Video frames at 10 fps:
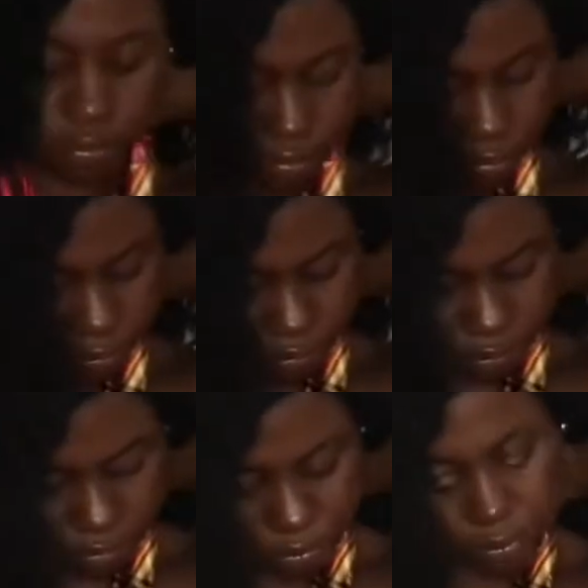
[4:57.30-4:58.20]
don't want to hear
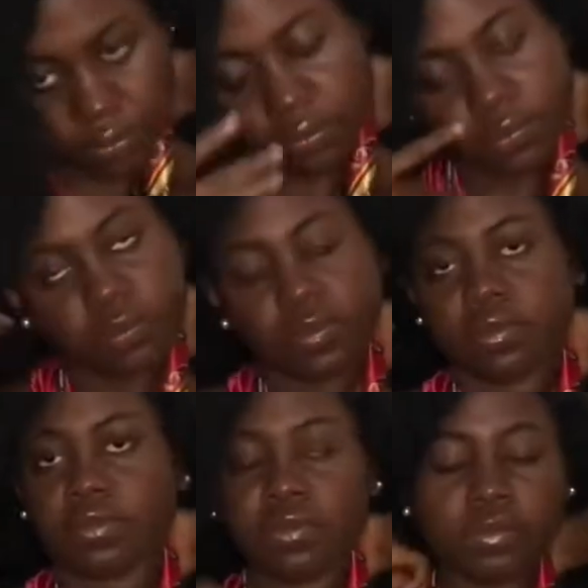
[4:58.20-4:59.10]
stories that touch
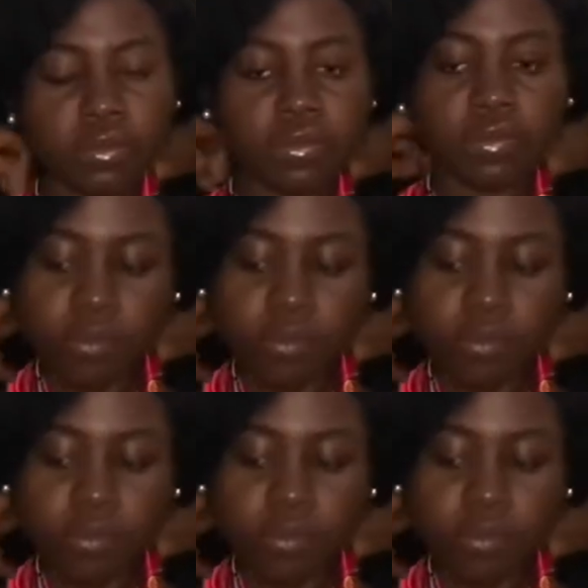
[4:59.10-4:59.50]
at the end of the